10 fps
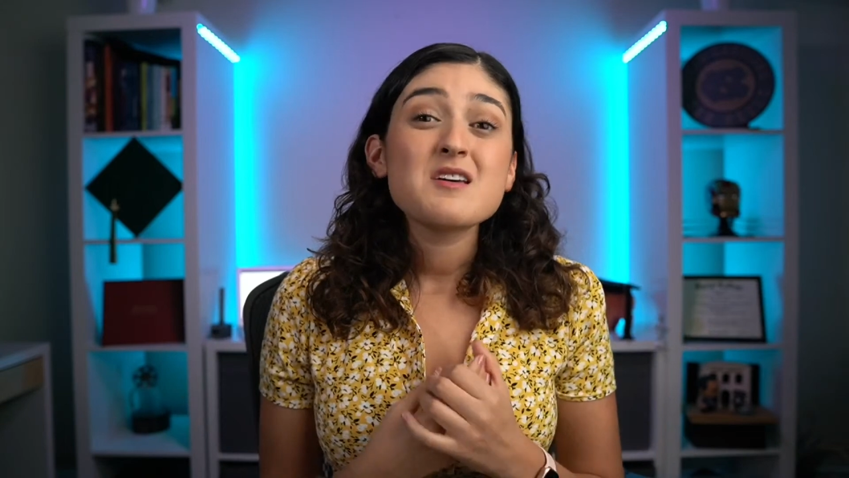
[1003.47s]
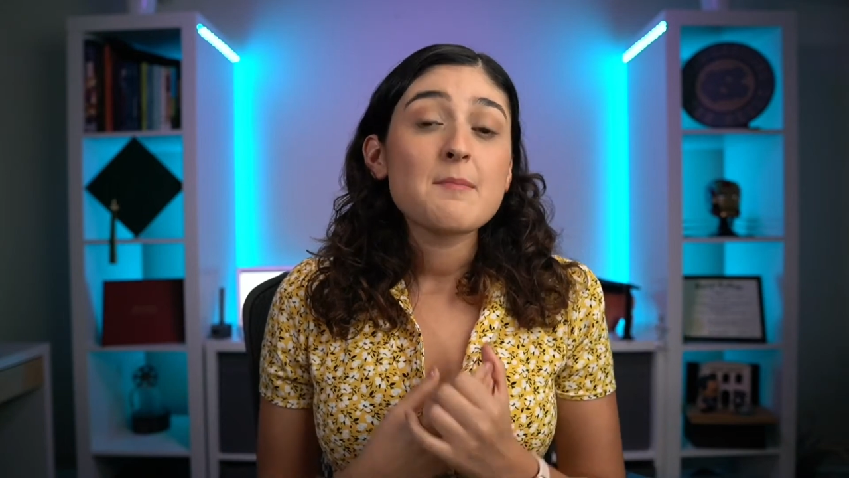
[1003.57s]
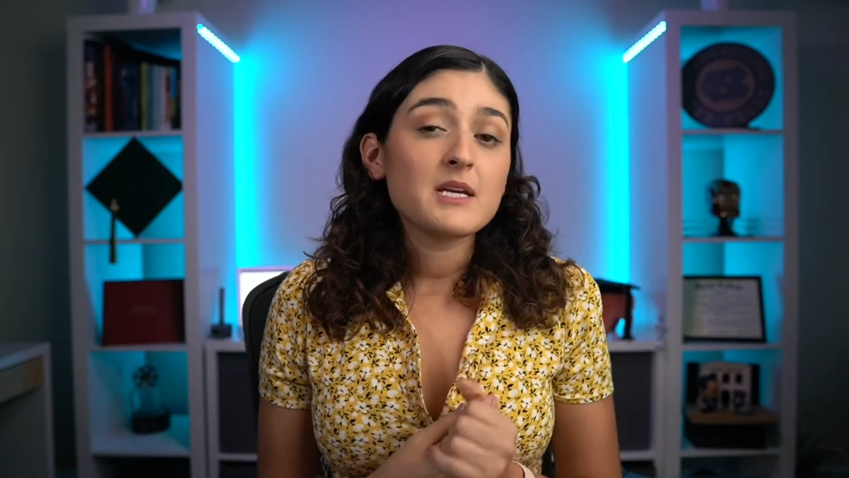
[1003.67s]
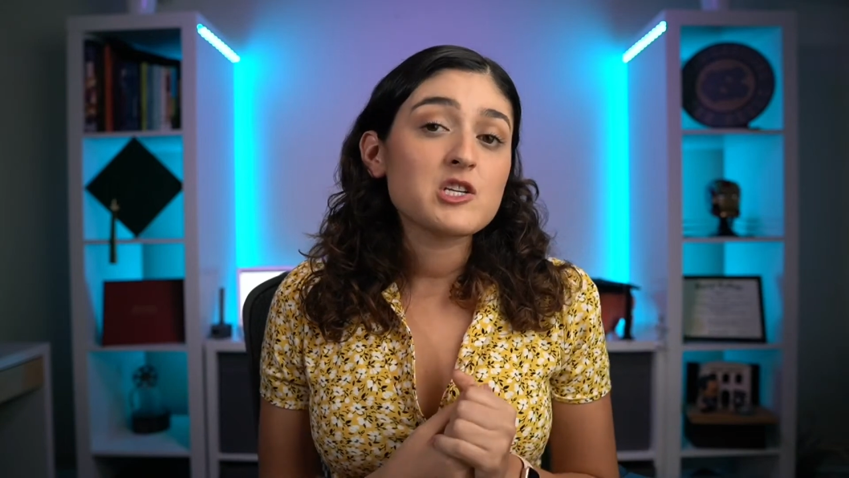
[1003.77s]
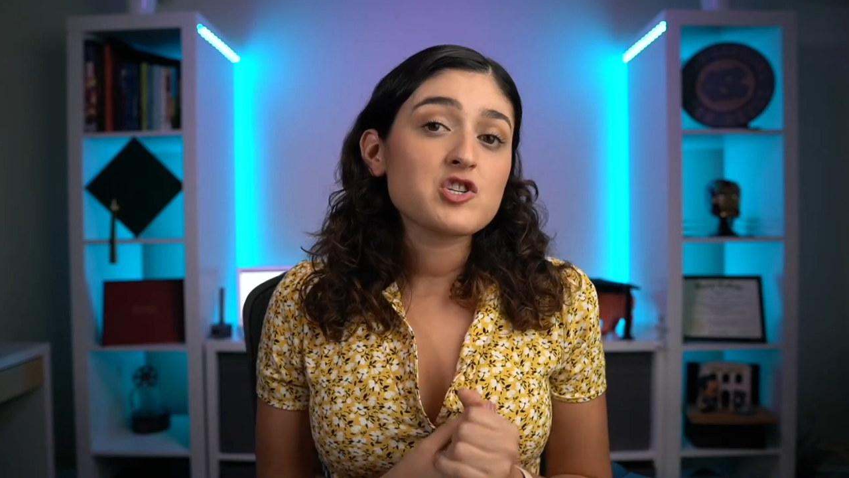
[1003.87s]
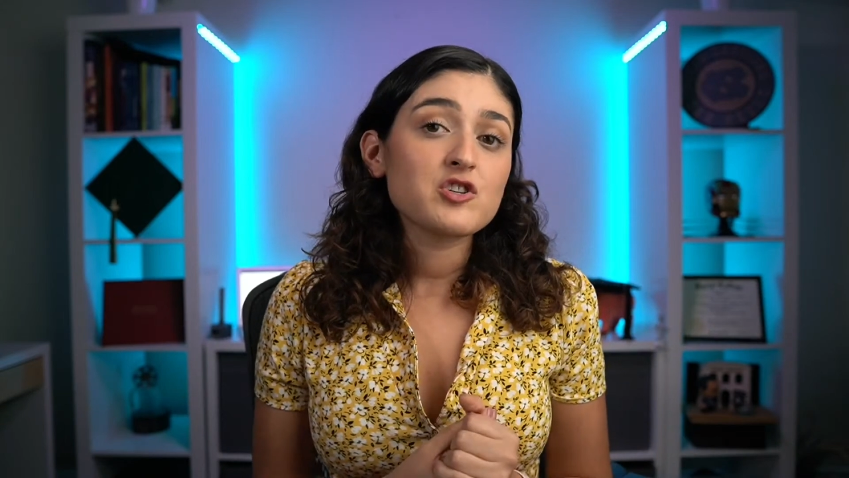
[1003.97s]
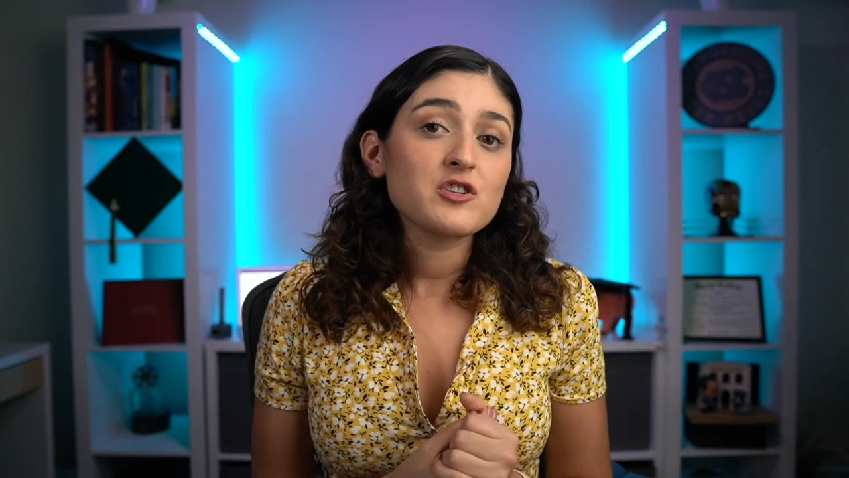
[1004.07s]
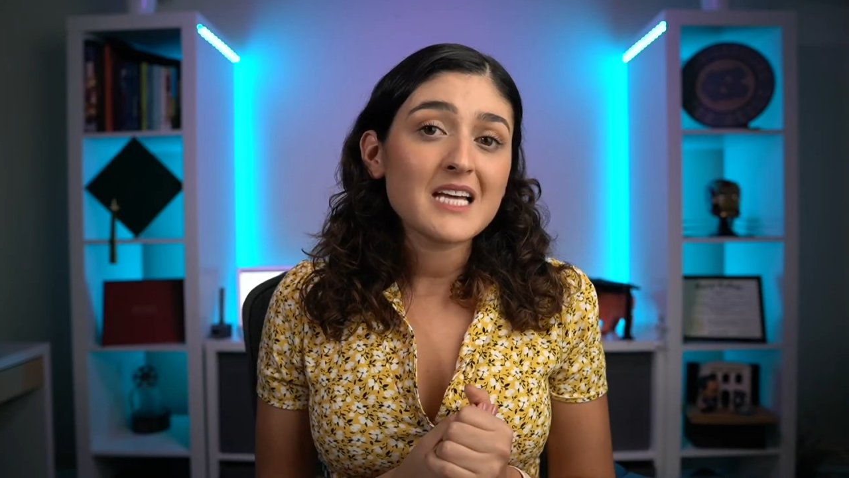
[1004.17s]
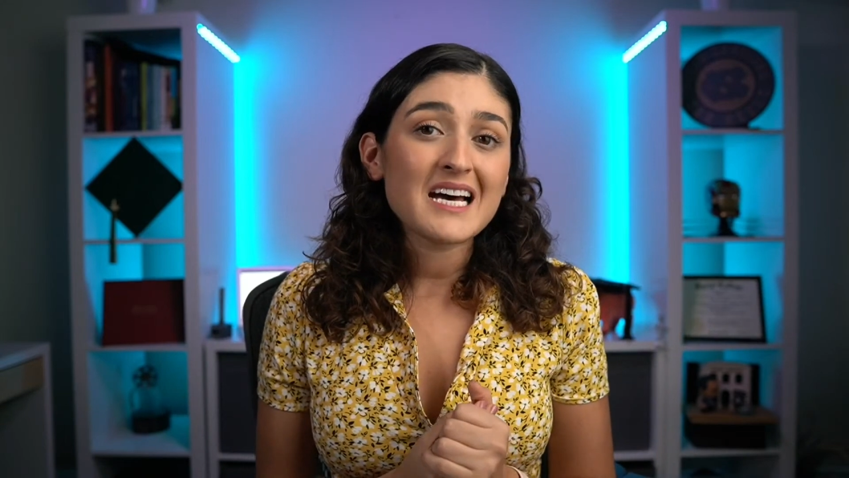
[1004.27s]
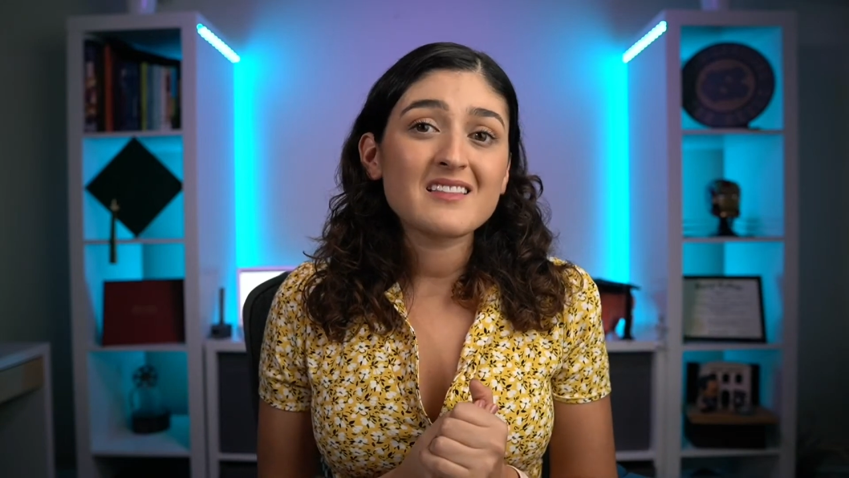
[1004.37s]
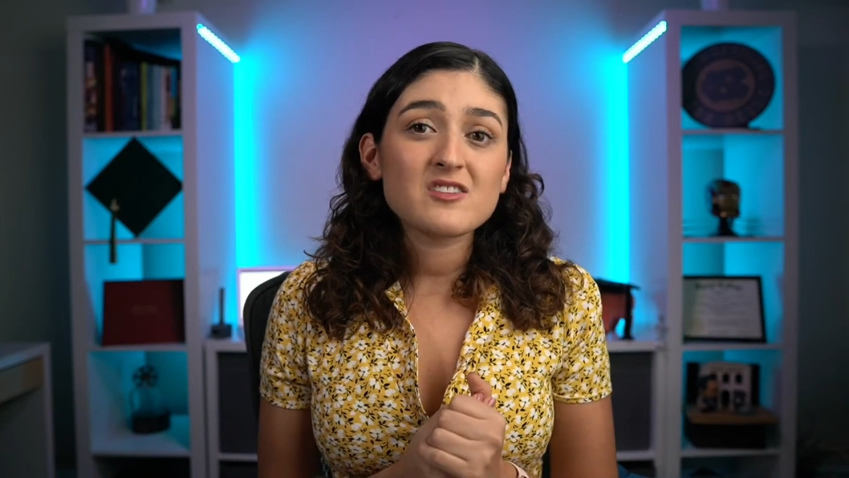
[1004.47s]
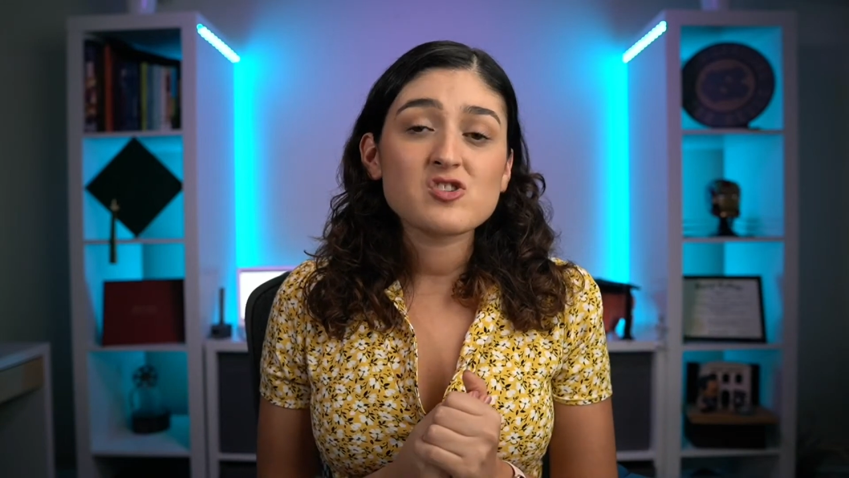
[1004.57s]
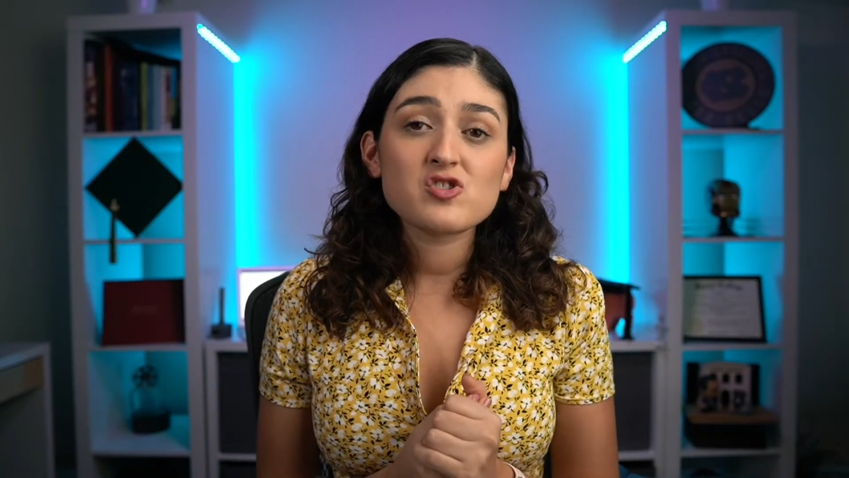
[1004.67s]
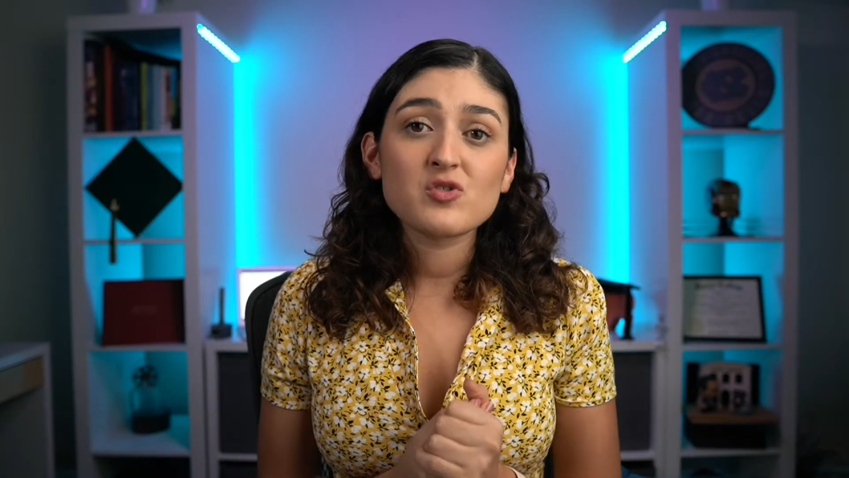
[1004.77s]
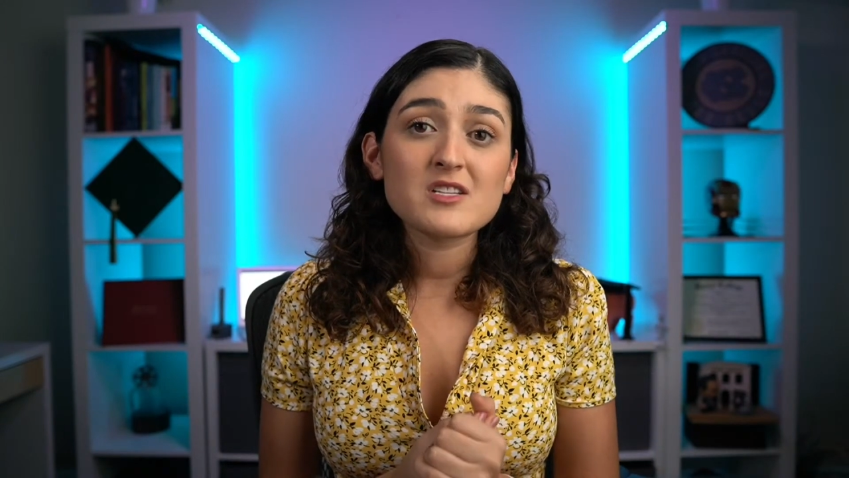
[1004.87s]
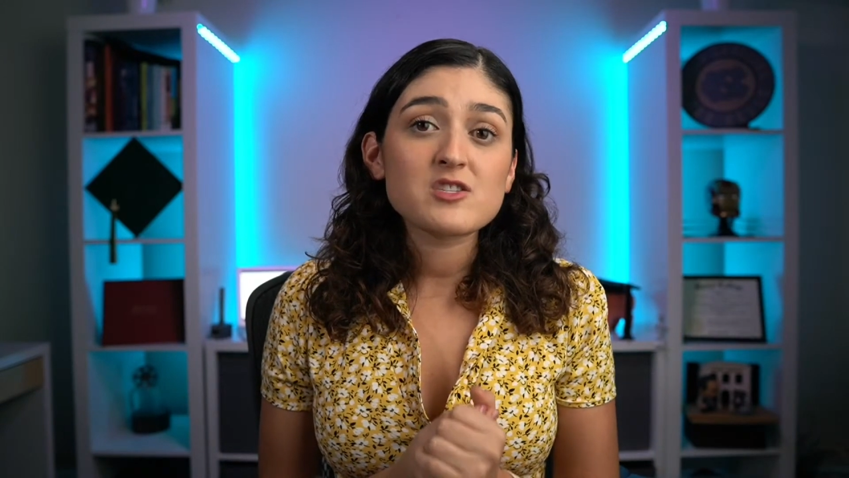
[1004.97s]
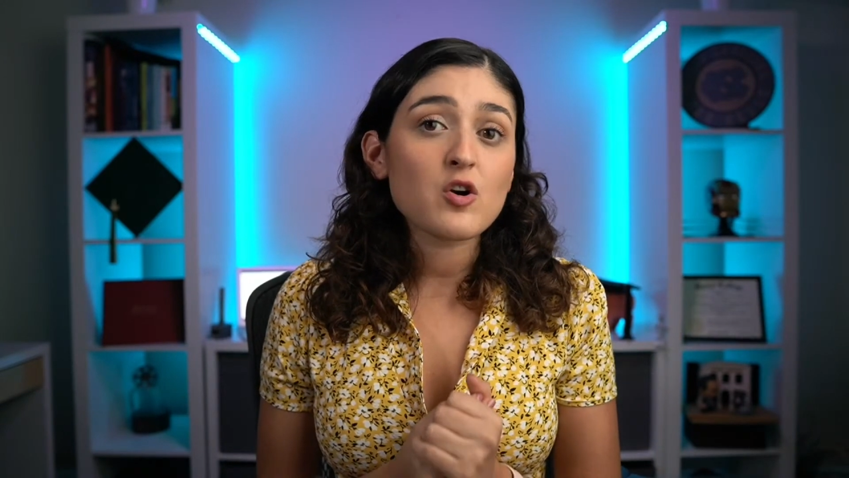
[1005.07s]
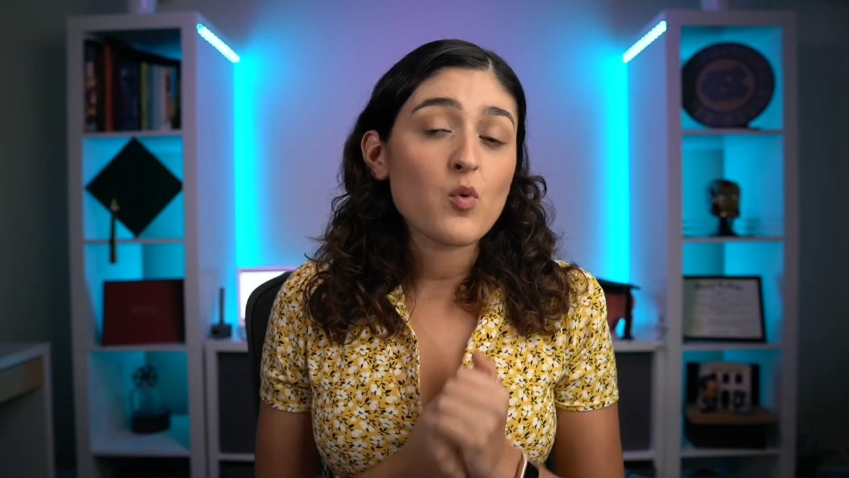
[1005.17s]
make sure that students are